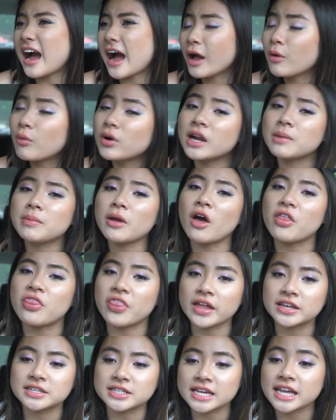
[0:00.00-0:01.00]
I want to be
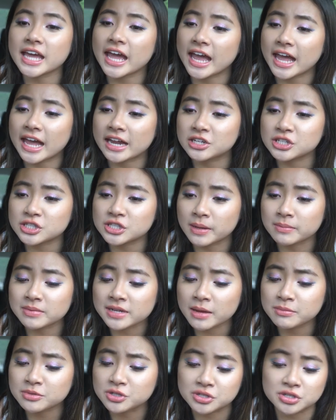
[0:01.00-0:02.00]
authentic and just
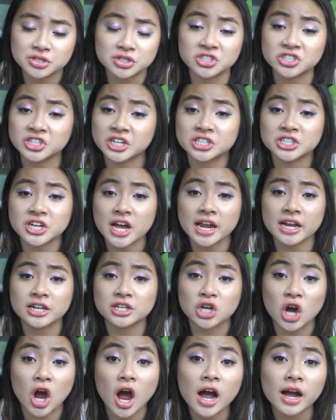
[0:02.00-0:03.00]
sometimes just chit chat
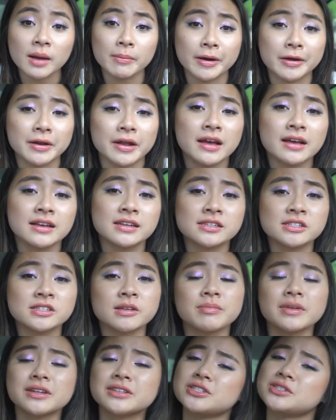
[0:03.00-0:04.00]
and talk about
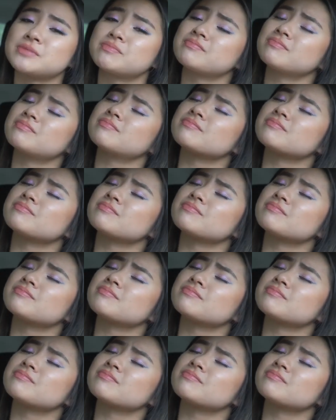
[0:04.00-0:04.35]
something just